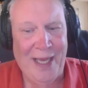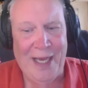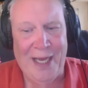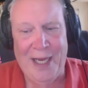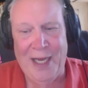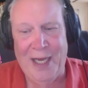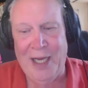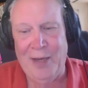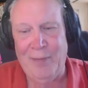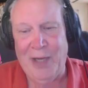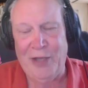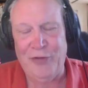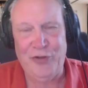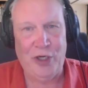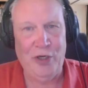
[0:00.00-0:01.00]

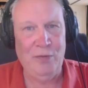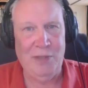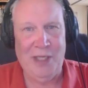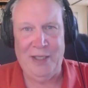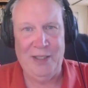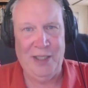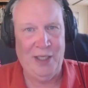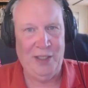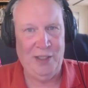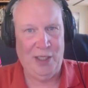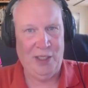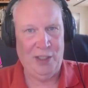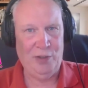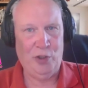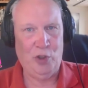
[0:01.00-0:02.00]
I started at
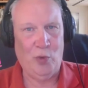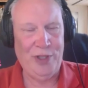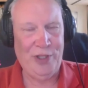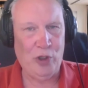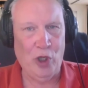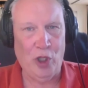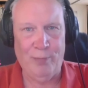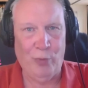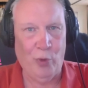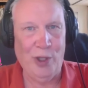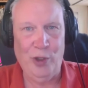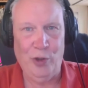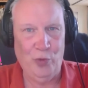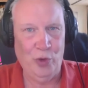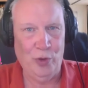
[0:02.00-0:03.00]
a little what they call
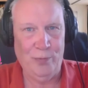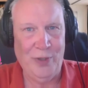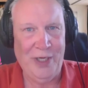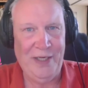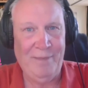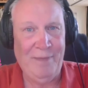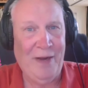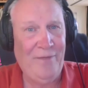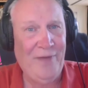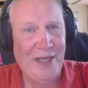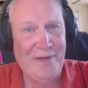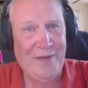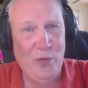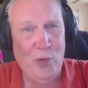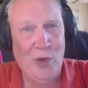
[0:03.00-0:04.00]
boiler room, right? As a matter of
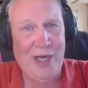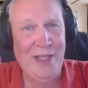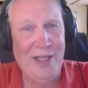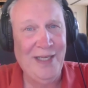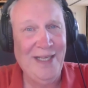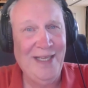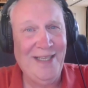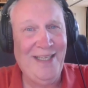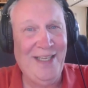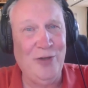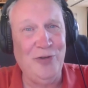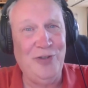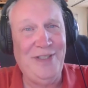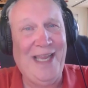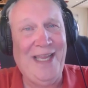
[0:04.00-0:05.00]
fact, if you want to get a
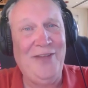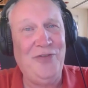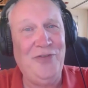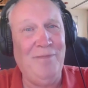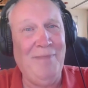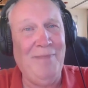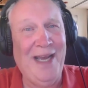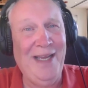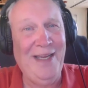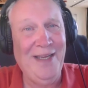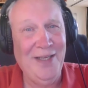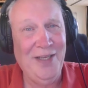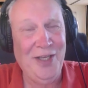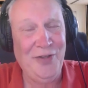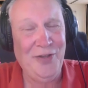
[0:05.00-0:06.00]
little taste of my
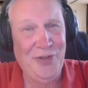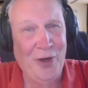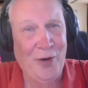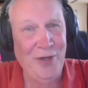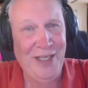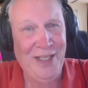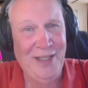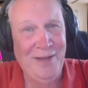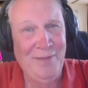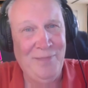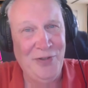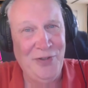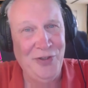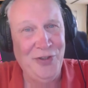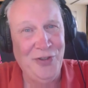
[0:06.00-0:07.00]
start in the
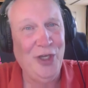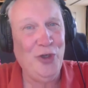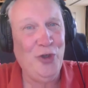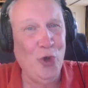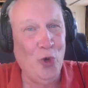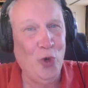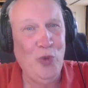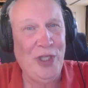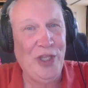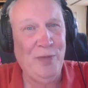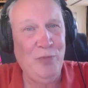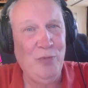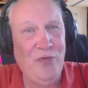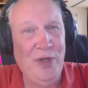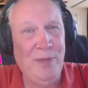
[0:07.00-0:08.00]
business, go rent the
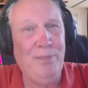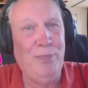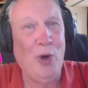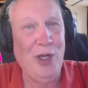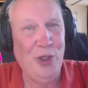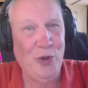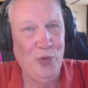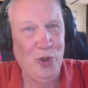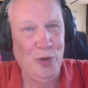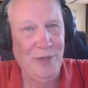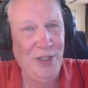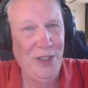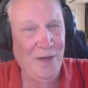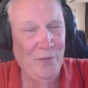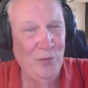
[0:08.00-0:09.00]
movie Boiler Room.
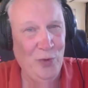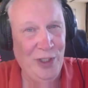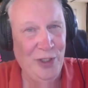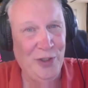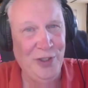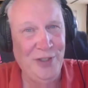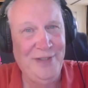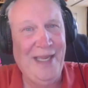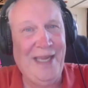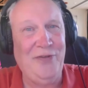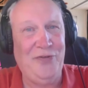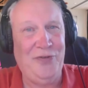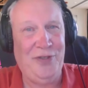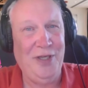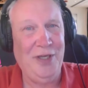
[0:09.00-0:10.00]
You have a really good
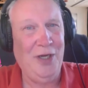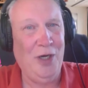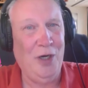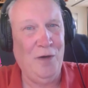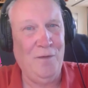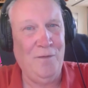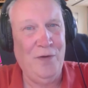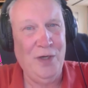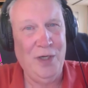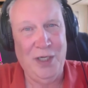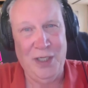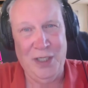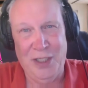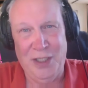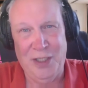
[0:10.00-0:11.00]
taste of
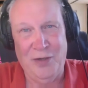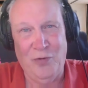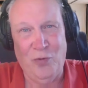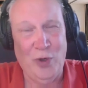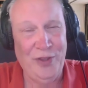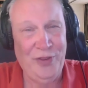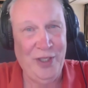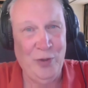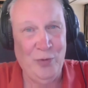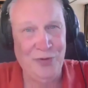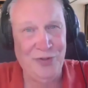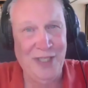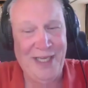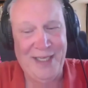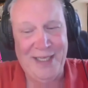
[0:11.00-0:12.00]
what it
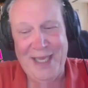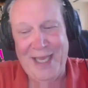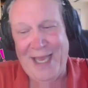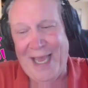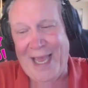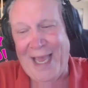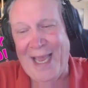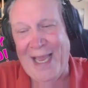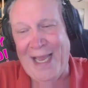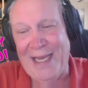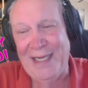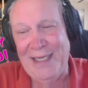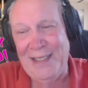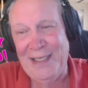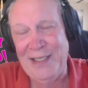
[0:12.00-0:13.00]
was like.
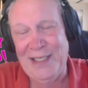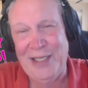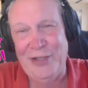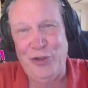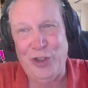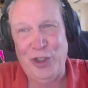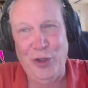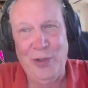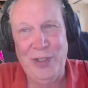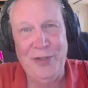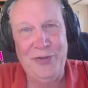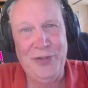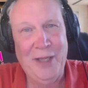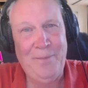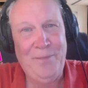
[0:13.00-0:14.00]
And in case you're
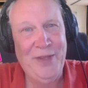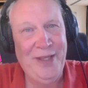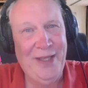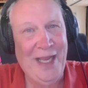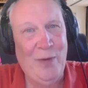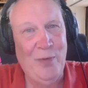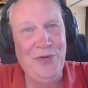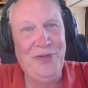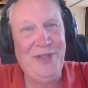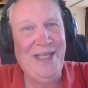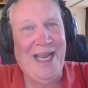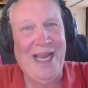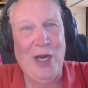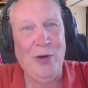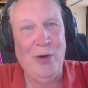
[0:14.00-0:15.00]
curious, that was
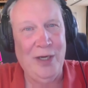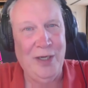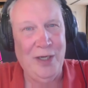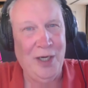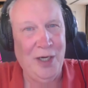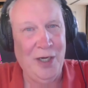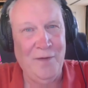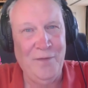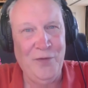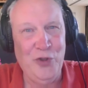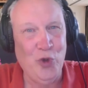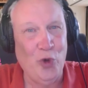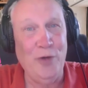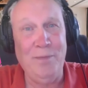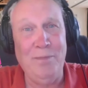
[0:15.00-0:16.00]
the era of
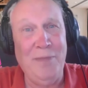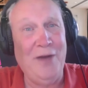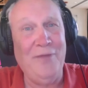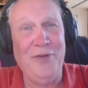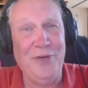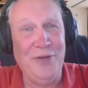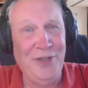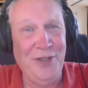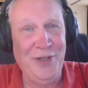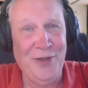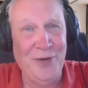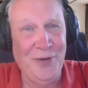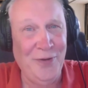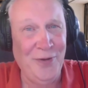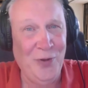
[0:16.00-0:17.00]
Jordan Belfort, you
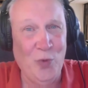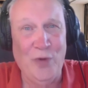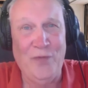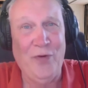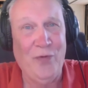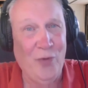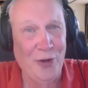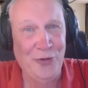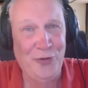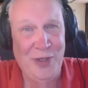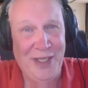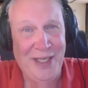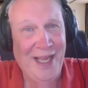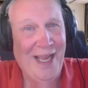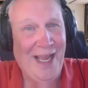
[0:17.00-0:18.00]
know, the Wolf of Wall
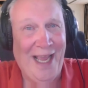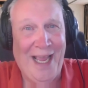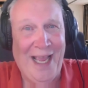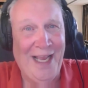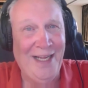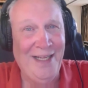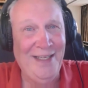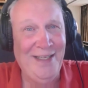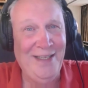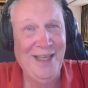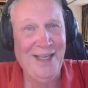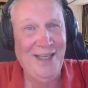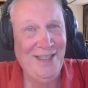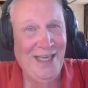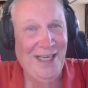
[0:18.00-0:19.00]
Street.
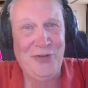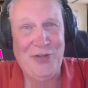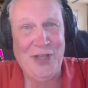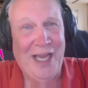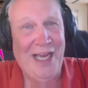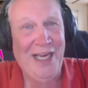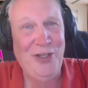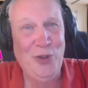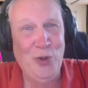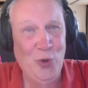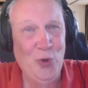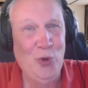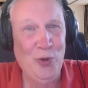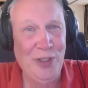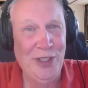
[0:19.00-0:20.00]
And yes, I
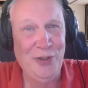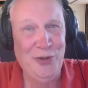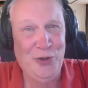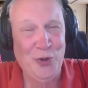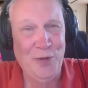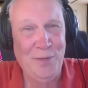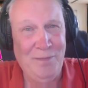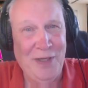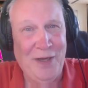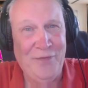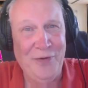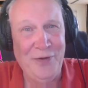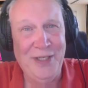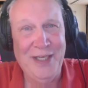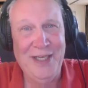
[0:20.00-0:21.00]
knew Jordan
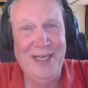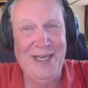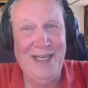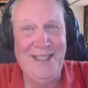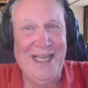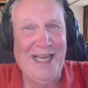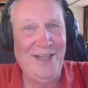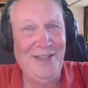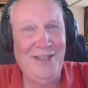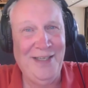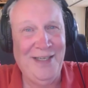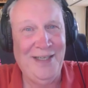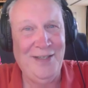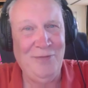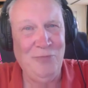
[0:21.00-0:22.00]
Belfort, not
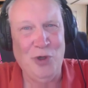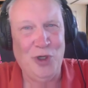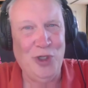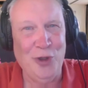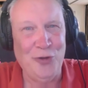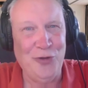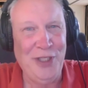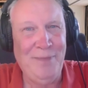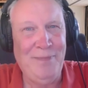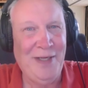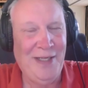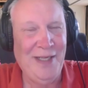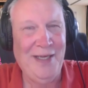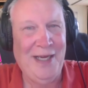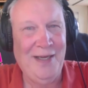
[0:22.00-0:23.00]
real closely,
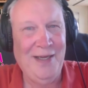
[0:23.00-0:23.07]
but